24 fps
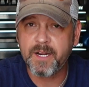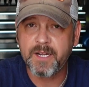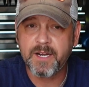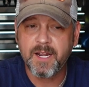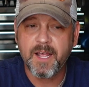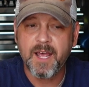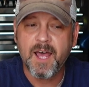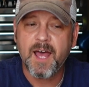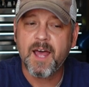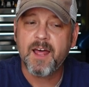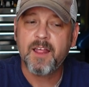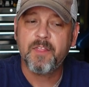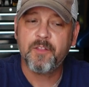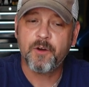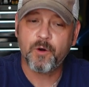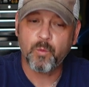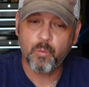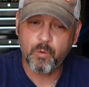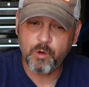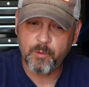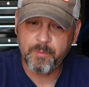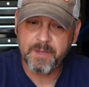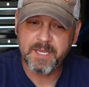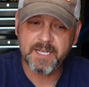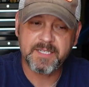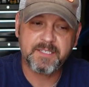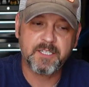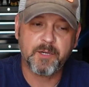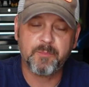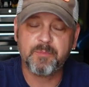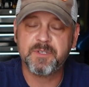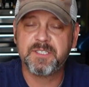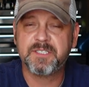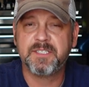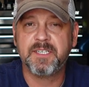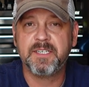it, there will be a
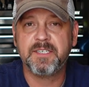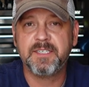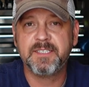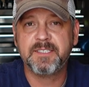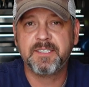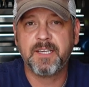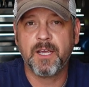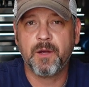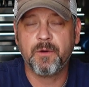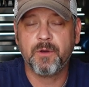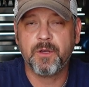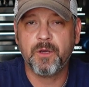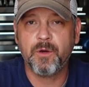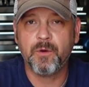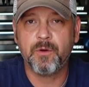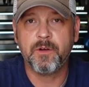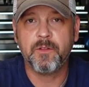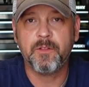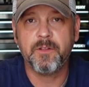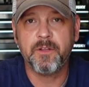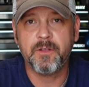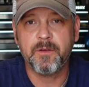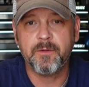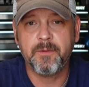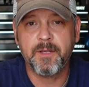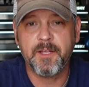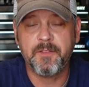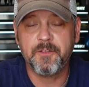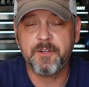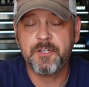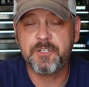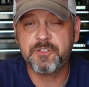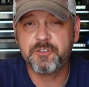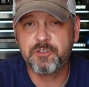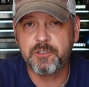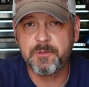10% discount code in the
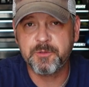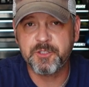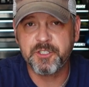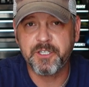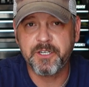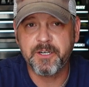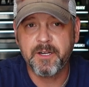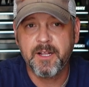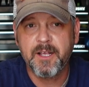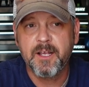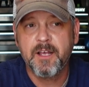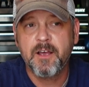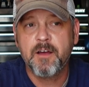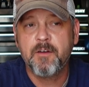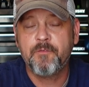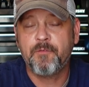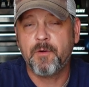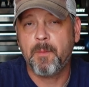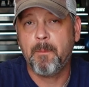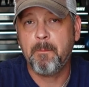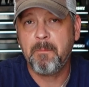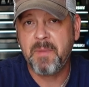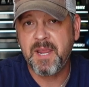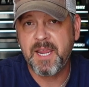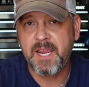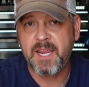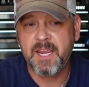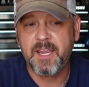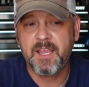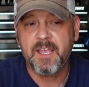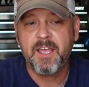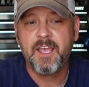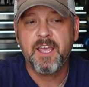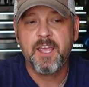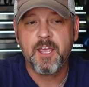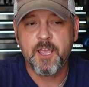description from me
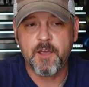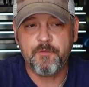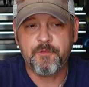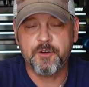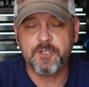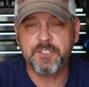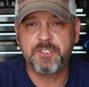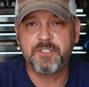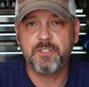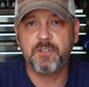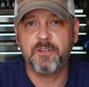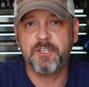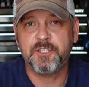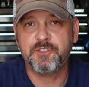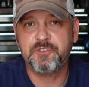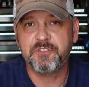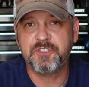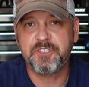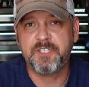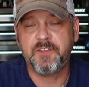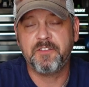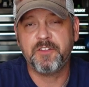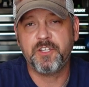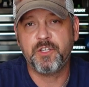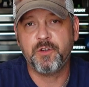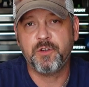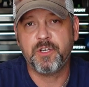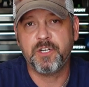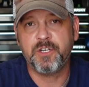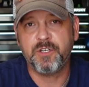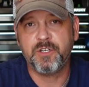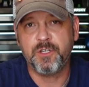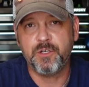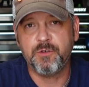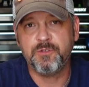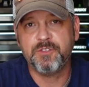if you're still interested that you
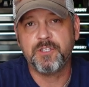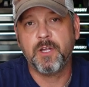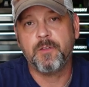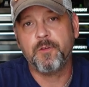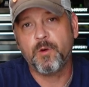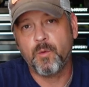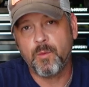can use on their